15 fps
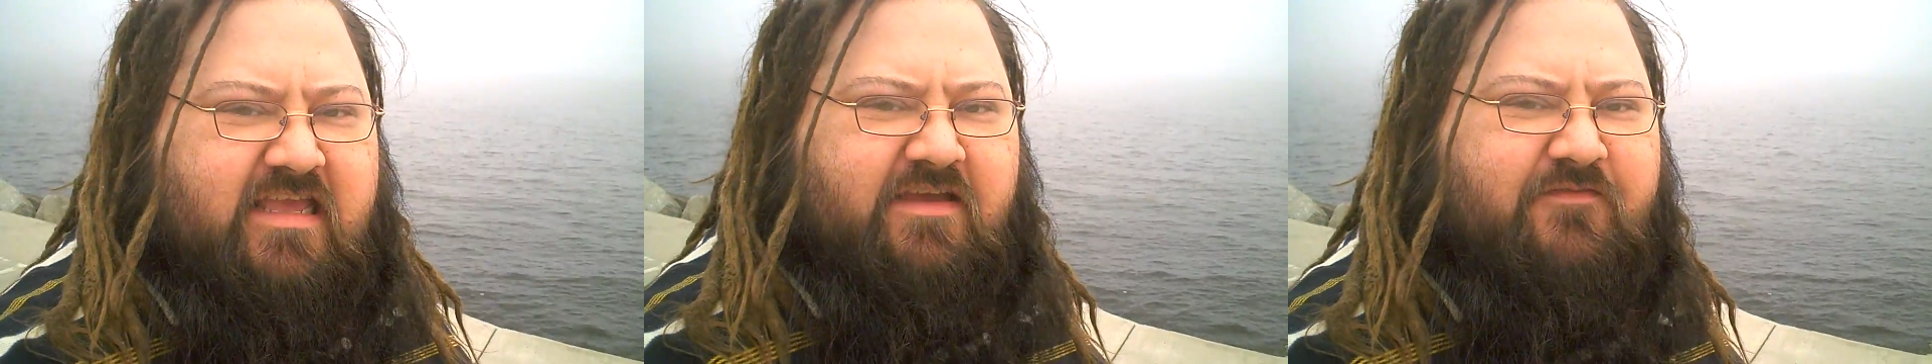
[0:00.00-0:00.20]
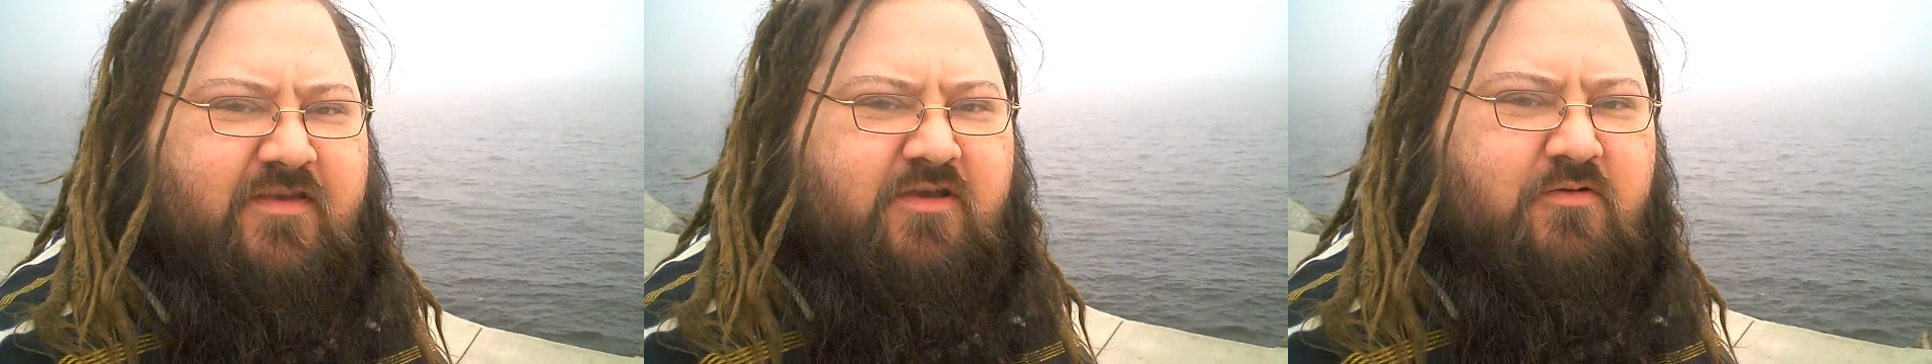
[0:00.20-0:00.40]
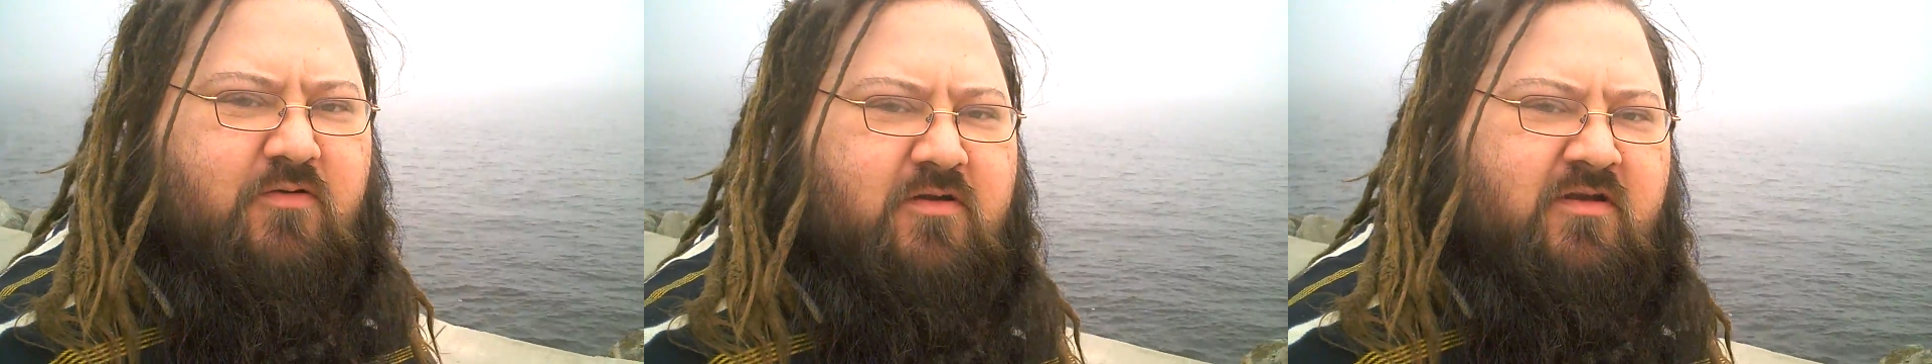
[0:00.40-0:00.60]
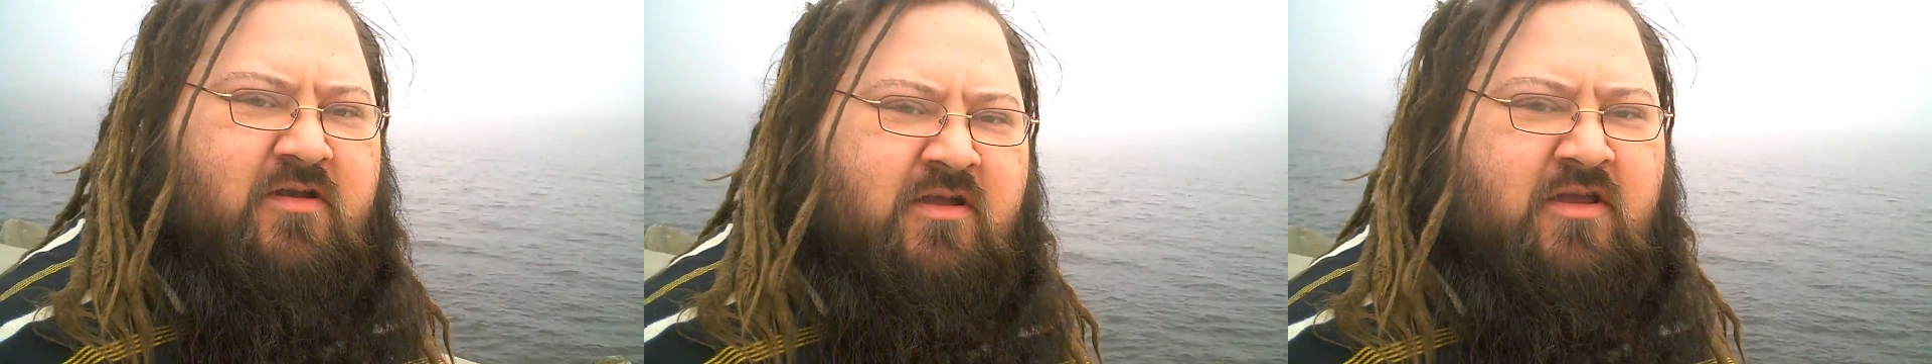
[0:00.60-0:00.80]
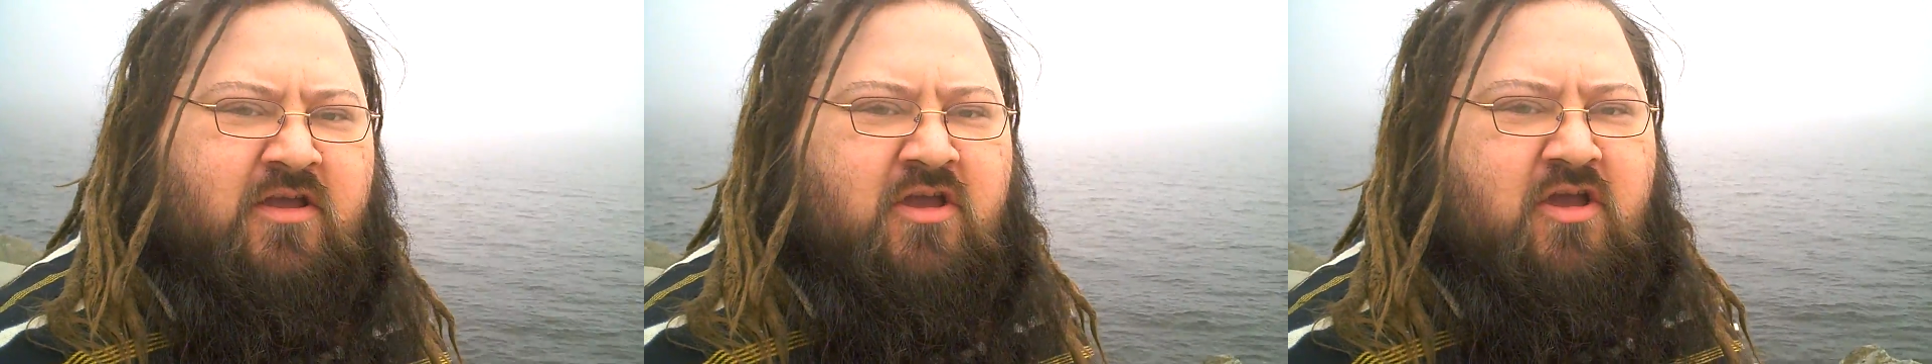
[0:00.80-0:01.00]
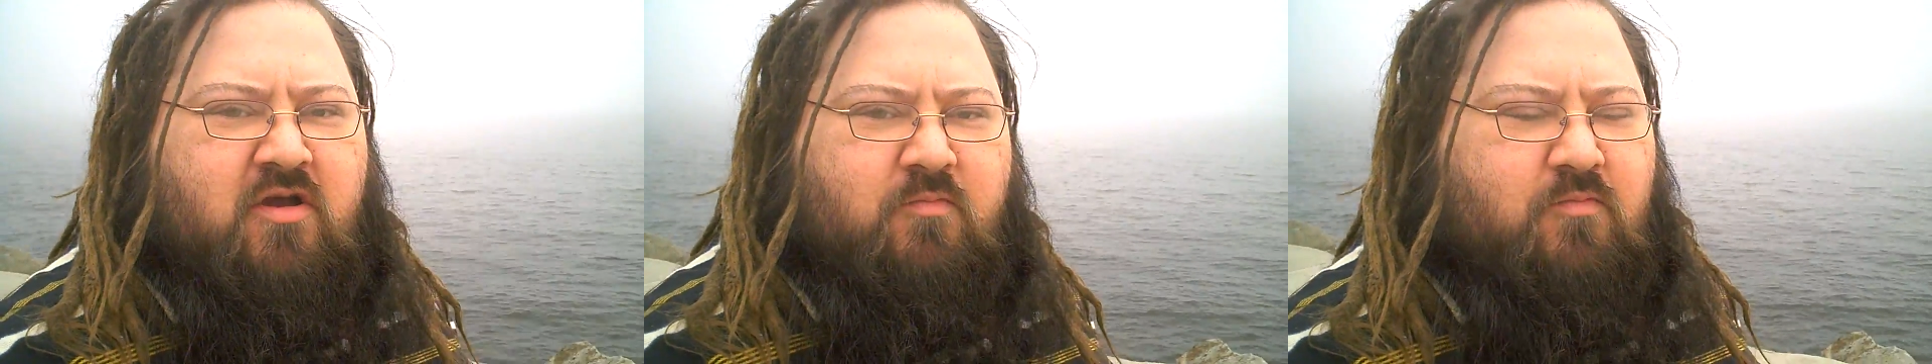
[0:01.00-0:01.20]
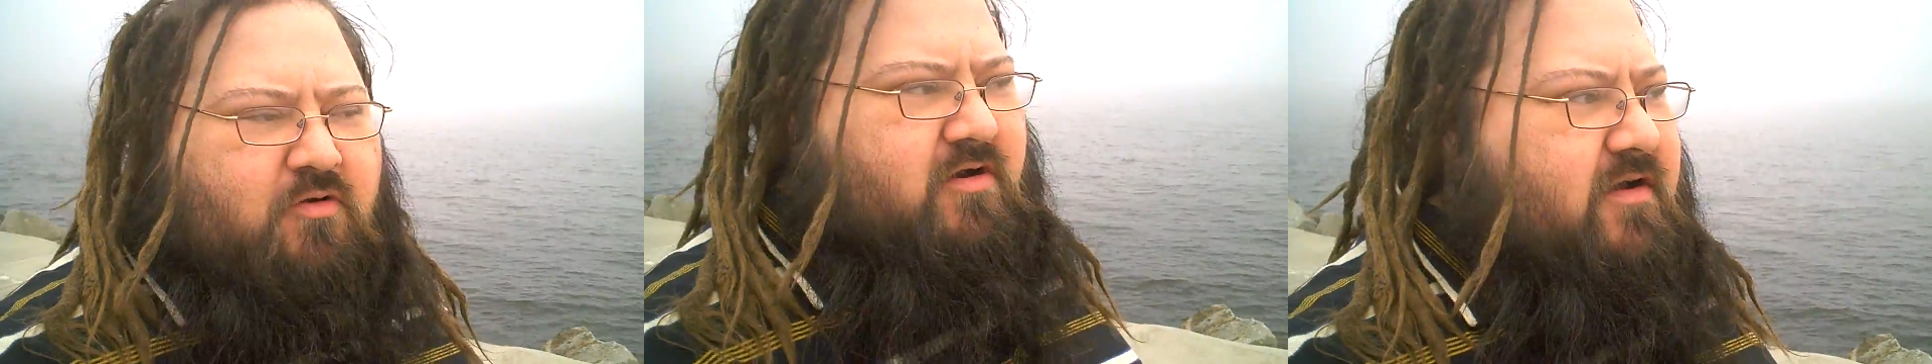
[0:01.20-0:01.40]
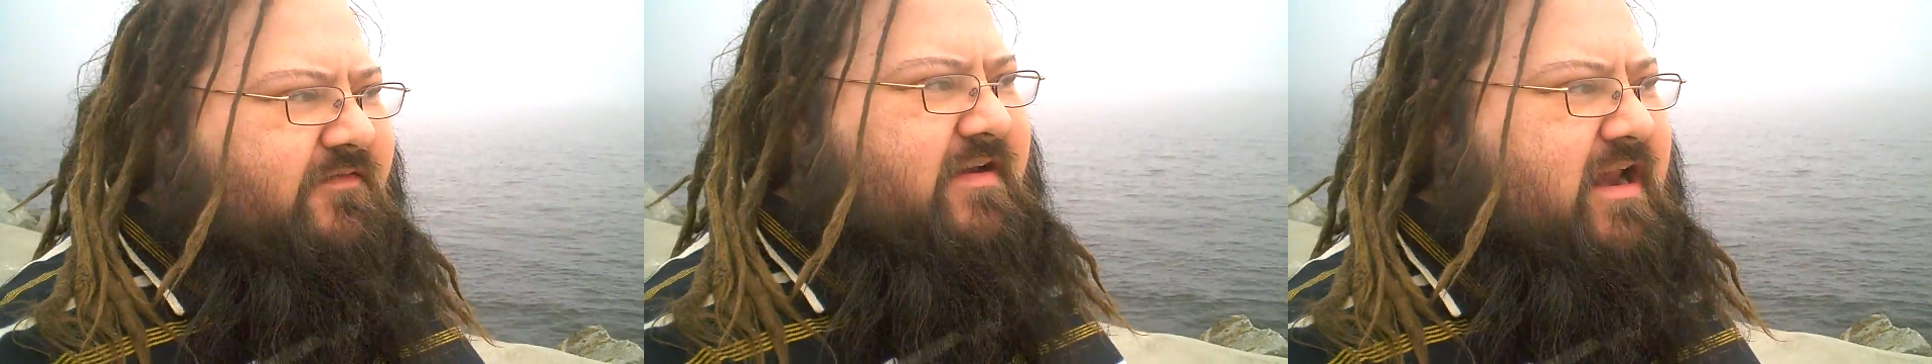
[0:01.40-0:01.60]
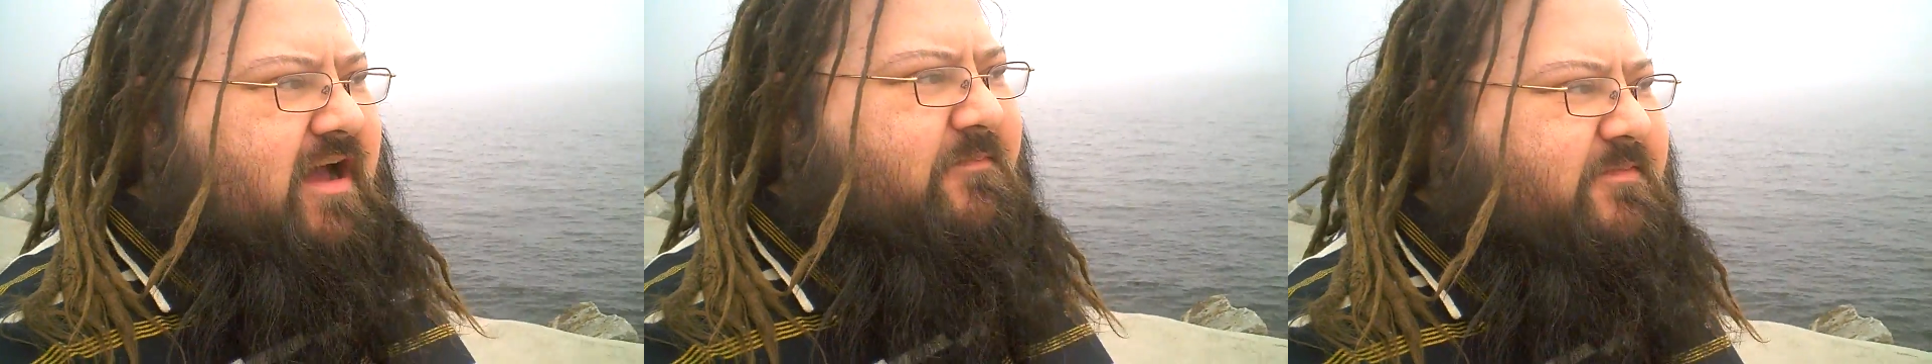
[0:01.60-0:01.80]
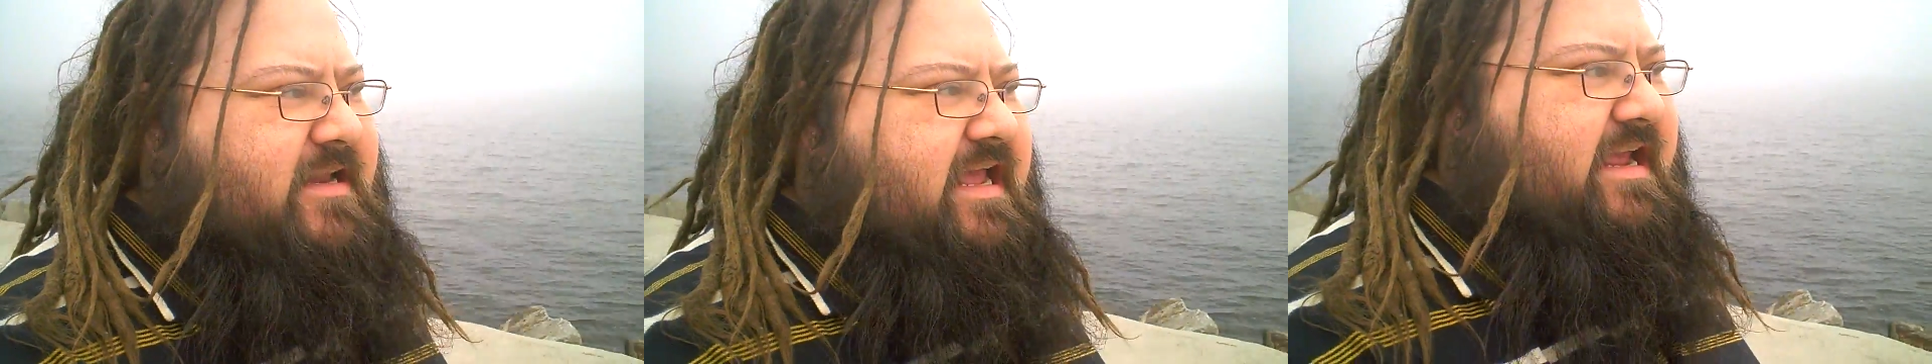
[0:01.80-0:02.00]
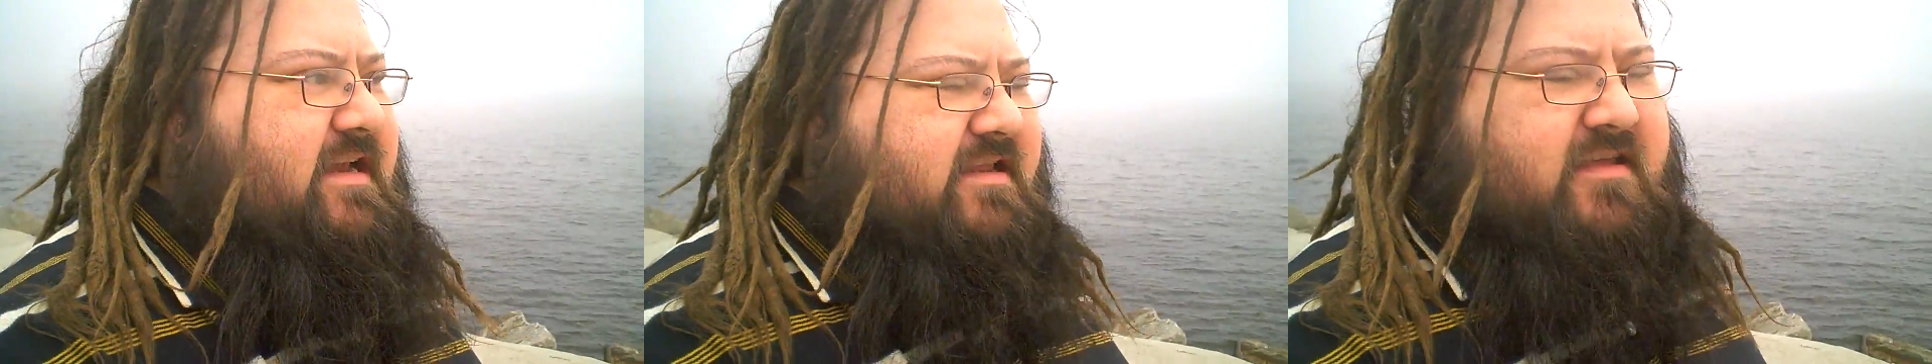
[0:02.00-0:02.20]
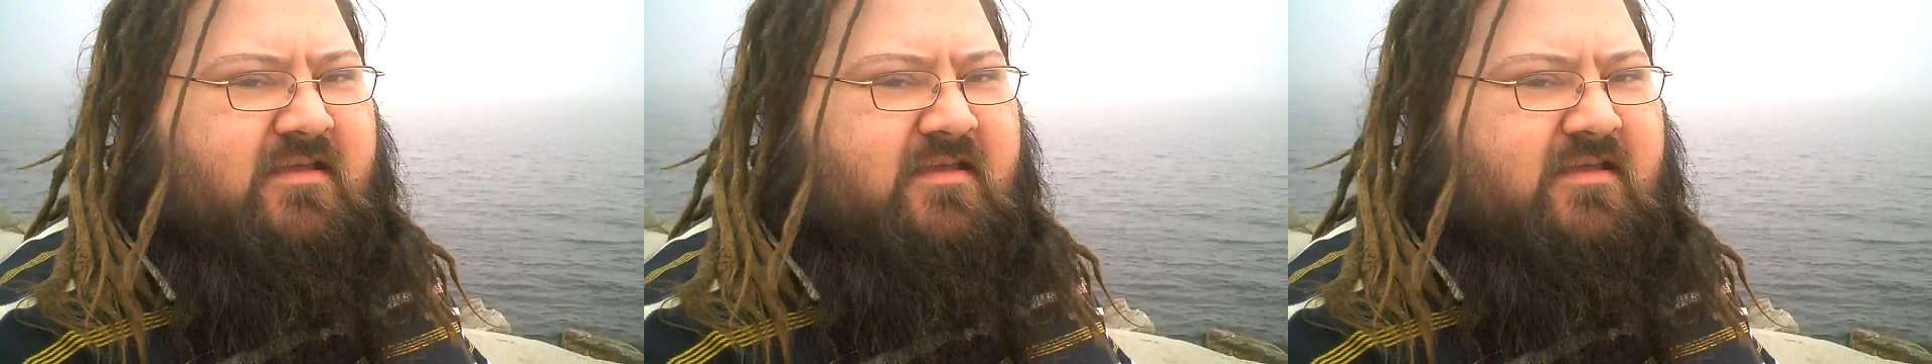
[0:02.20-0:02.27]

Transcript: give you more of an update